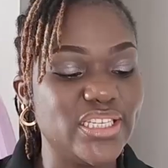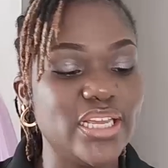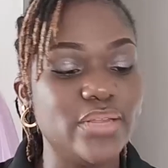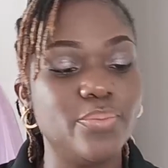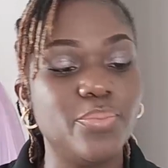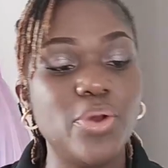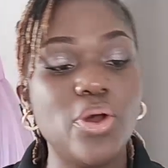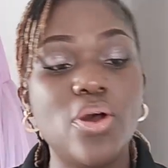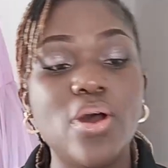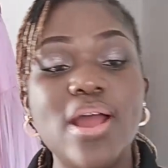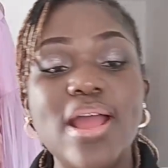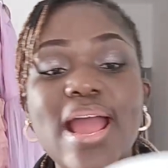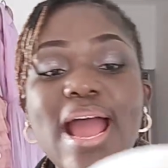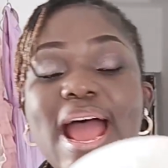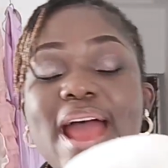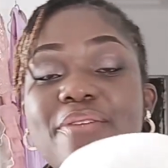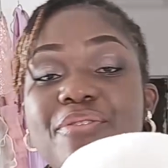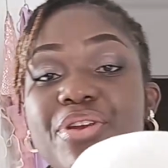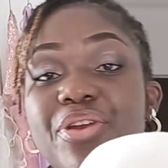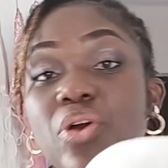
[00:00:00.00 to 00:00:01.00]
but I
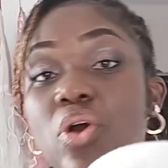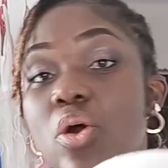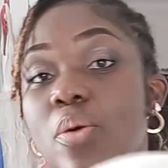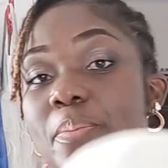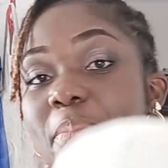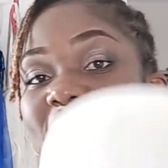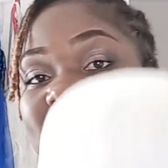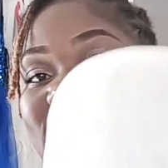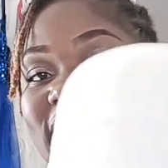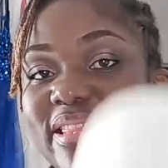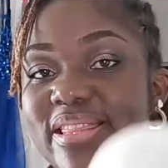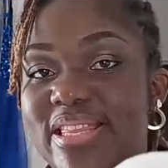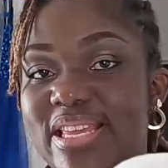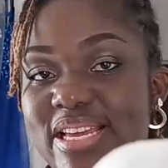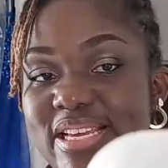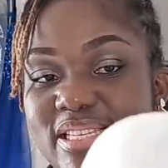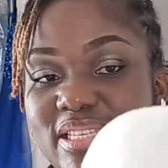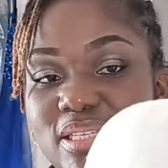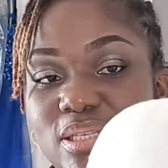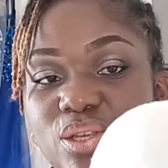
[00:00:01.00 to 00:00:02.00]
recommend
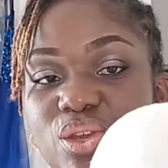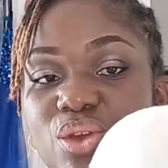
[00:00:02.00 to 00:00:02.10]
this.